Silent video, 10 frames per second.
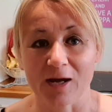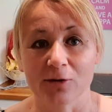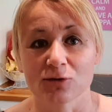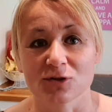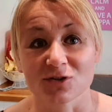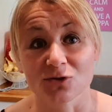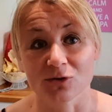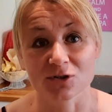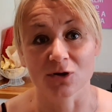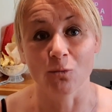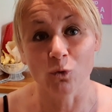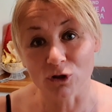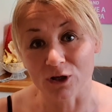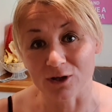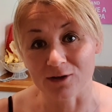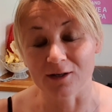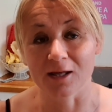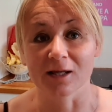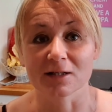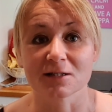and also it's not a woodland,
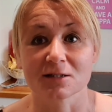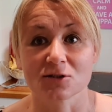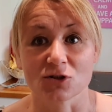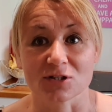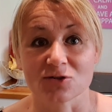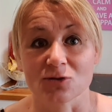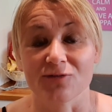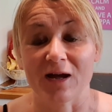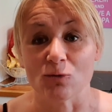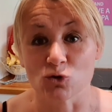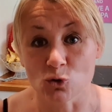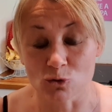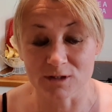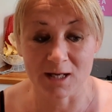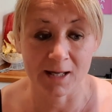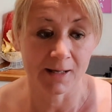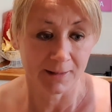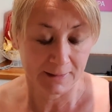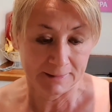it's just sort of outdoorsy.